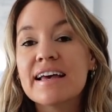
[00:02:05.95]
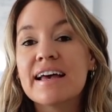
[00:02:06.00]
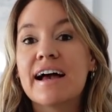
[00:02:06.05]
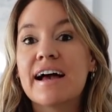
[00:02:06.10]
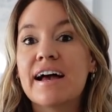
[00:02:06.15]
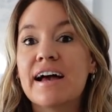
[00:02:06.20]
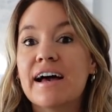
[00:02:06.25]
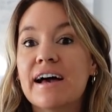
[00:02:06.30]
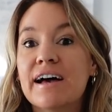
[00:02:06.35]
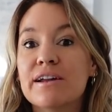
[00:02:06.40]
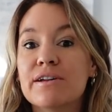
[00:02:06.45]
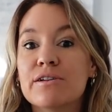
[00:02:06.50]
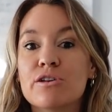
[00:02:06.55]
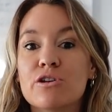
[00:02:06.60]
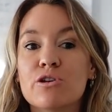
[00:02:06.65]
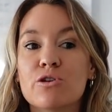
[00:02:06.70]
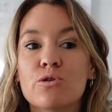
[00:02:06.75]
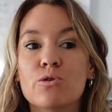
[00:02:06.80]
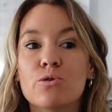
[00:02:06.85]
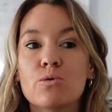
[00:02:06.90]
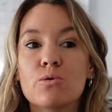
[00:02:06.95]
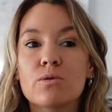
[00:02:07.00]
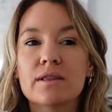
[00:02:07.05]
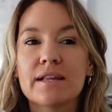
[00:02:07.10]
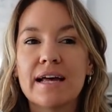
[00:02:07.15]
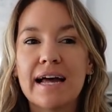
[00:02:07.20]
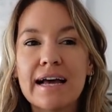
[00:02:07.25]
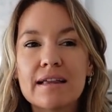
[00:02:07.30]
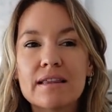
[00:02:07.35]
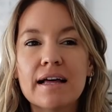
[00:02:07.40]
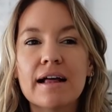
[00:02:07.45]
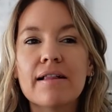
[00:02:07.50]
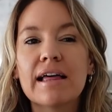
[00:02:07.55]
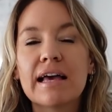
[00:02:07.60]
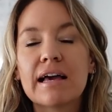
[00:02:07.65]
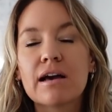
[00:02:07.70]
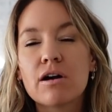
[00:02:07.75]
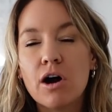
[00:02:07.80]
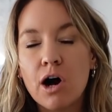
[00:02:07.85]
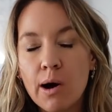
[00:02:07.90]
and you like that
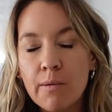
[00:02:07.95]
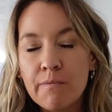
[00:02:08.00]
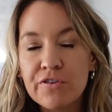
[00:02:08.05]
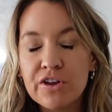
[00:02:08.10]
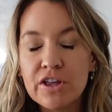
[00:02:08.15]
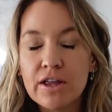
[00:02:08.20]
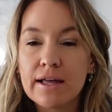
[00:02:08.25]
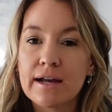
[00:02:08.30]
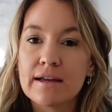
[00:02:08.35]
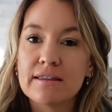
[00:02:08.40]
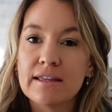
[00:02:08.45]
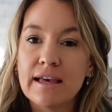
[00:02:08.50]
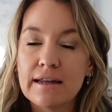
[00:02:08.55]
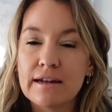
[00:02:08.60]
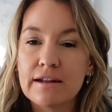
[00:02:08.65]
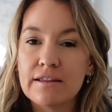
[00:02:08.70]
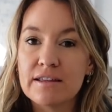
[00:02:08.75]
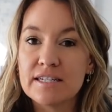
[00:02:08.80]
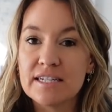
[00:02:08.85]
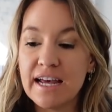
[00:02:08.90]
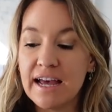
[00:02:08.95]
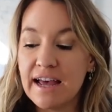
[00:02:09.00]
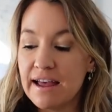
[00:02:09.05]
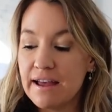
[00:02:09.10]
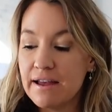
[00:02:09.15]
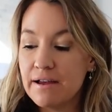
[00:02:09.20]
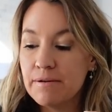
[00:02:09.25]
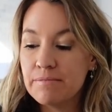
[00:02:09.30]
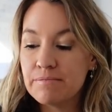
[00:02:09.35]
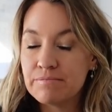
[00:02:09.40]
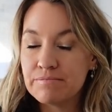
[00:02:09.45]
like calm feeling at the end of the day,